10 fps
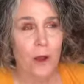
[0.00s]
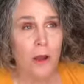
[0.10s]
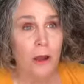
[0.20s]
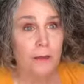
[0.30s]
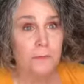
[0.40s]

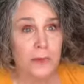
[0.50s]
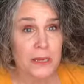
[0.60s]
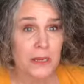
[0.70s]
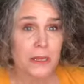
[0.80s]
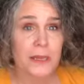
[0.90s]
On
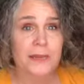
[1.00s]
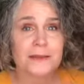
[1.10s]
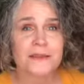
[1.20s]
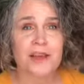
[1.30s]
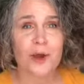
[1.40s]
me, it
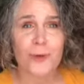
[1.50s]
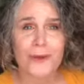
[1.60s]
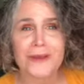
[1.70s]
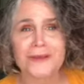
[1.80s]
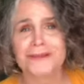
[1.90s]
is
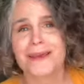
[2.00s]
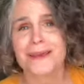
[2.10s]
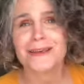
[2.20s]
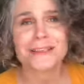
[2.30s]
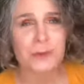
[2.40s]
always
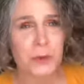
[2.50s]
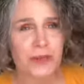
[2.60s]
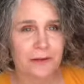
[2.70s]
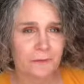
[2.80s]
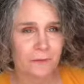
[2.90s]
a
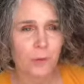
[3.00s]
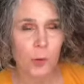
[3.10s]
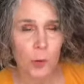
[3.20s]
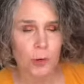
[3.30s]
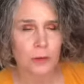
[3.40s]
sweet
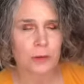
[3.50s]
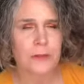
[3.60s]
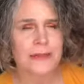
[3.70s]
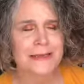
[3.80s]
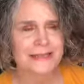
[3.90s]
floral
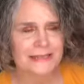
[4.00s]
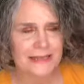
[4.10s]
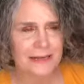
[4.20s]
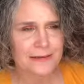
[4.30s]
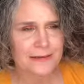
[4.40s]

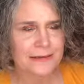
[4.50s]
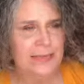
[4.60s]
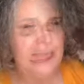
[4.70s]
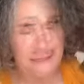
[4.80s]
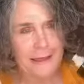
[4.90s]
scent.
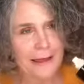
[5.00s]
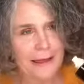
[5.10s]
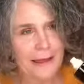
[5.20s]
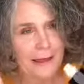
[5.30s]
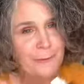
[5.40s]

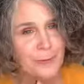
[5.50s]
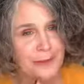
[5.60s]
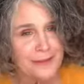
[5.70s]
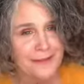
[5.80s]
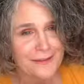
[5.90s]
I
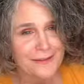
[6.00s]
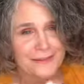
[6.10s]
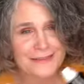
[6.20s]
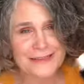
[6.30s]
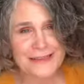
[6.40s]
really like
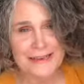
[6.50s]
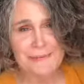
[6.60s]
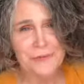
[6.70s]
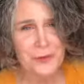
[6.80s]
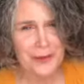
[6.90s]
this scent.
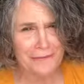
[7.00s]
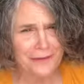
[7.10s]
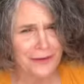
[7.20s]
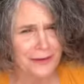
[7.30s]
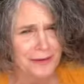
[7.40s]
If you
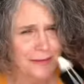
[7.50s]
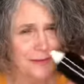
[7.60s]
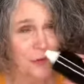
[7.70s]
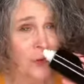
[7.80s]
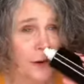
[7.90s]
have not
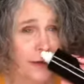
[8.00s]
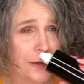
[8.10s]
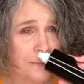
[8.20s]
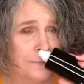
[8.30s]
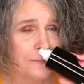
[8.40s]
tried